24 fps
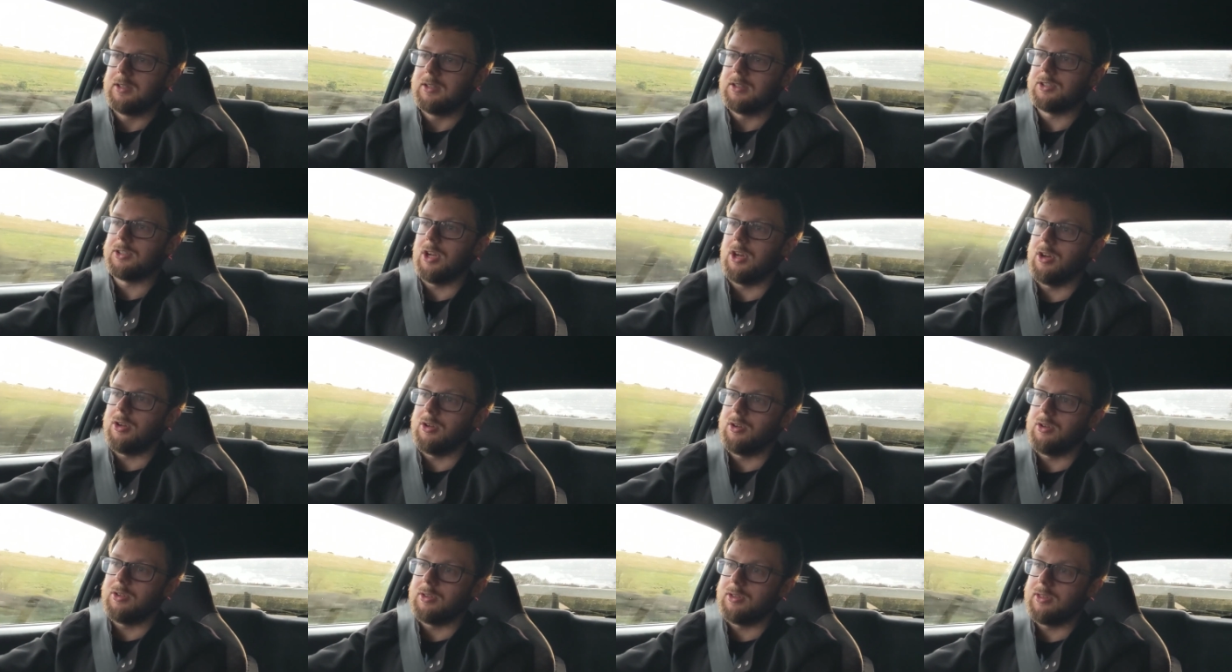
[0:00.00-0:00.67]
So
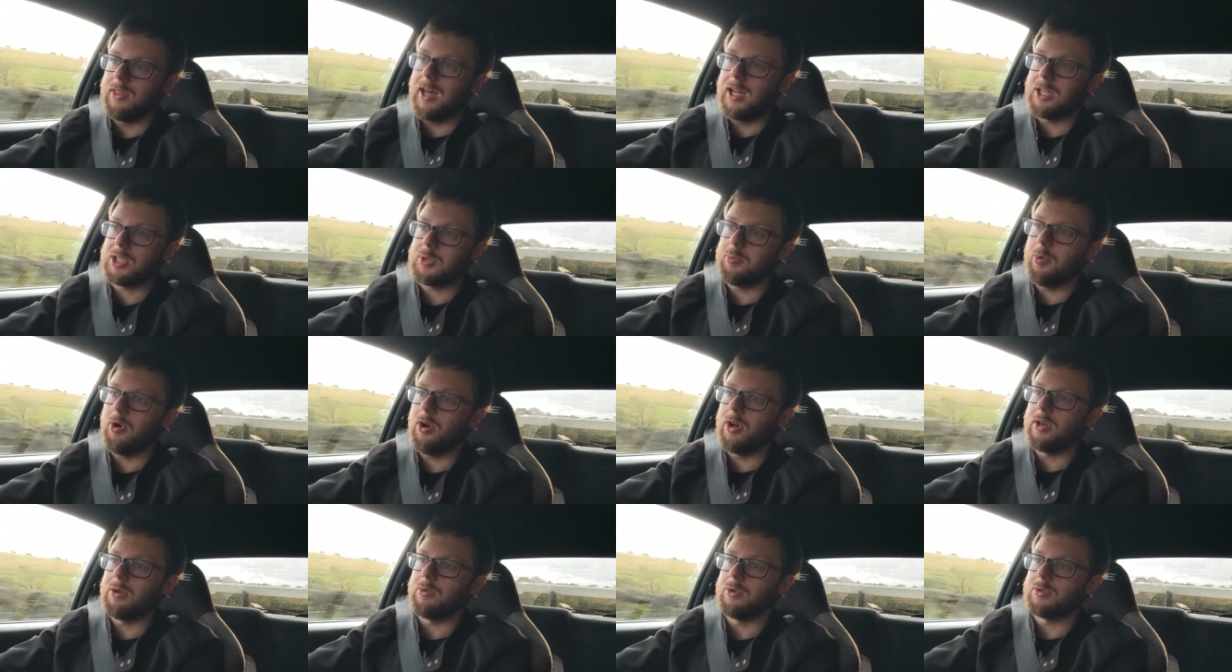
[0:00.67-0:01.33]
that
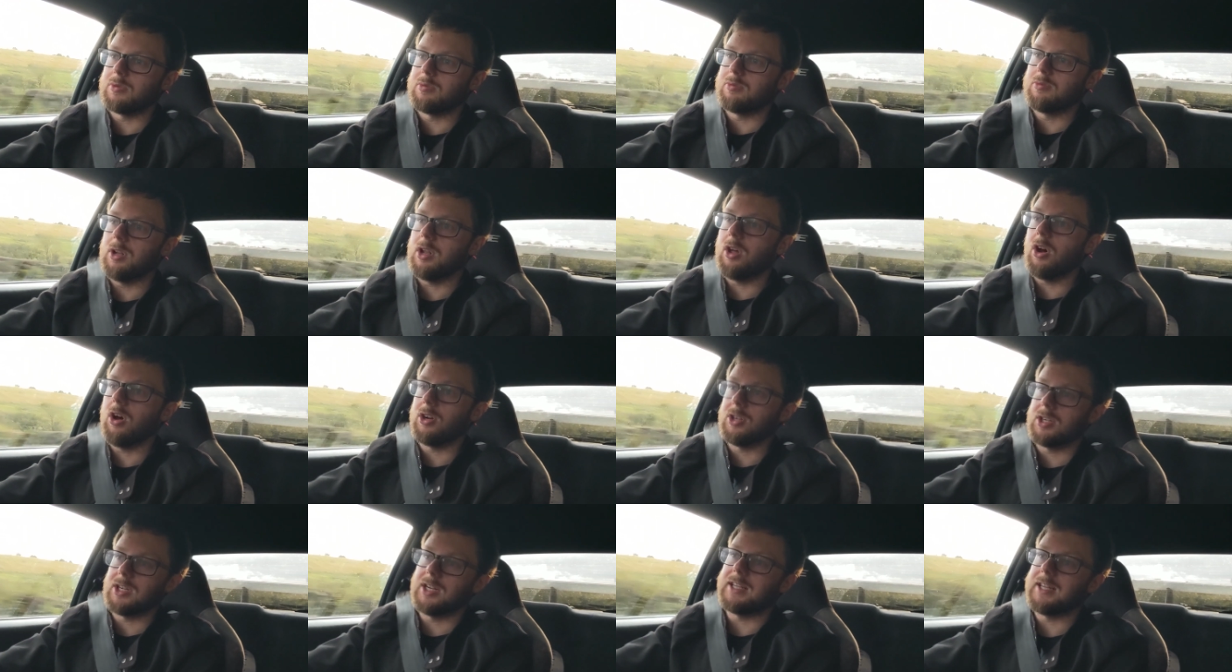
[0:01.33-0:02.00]
spike was
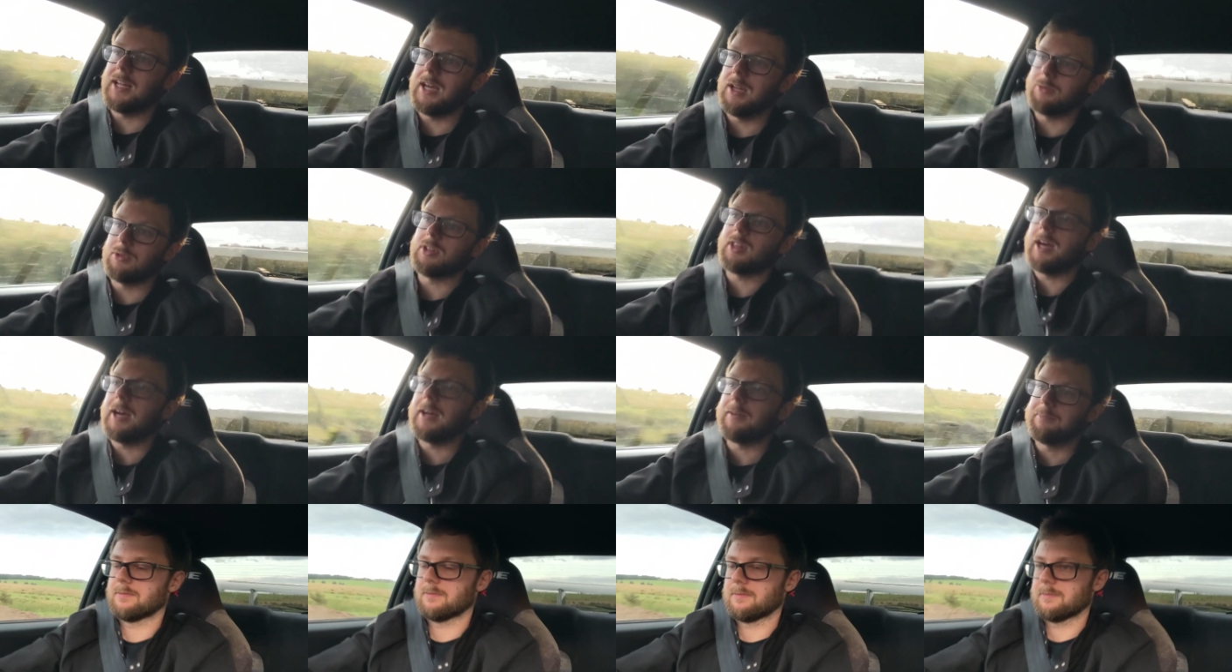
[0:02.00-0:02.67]
largely down to
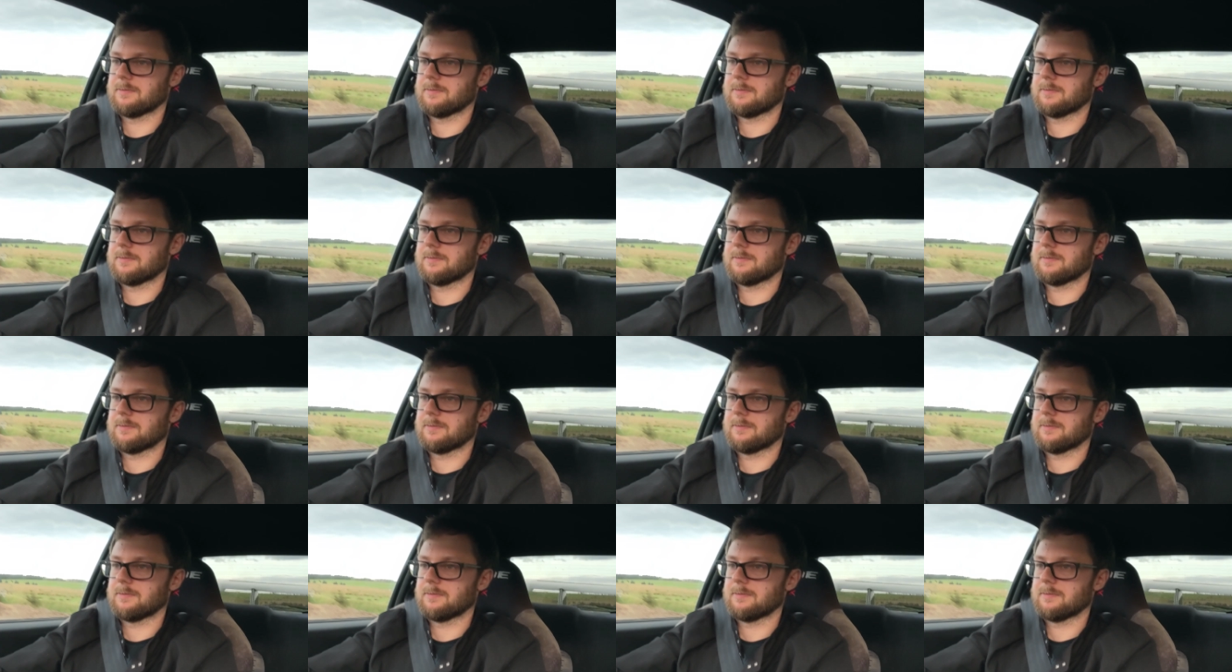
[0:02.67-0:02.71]
that.